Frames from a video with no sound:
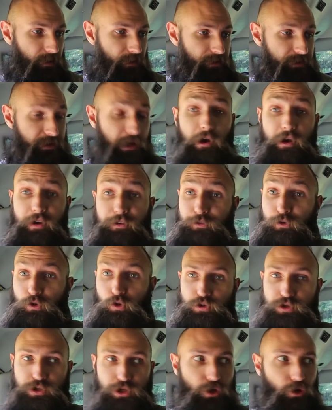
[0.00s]
So if
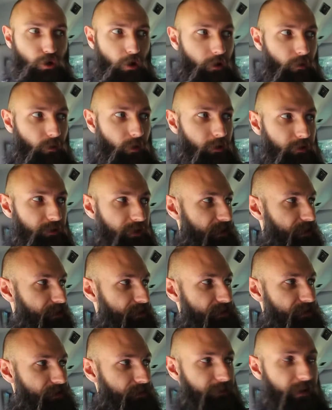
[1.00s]
you do own one of
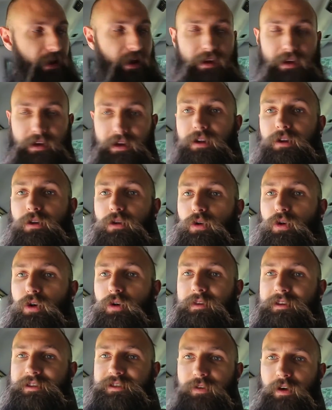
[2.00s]
these, the Vanagon or
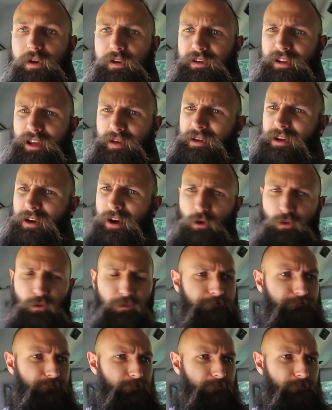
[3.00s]
Westfalia, let me know.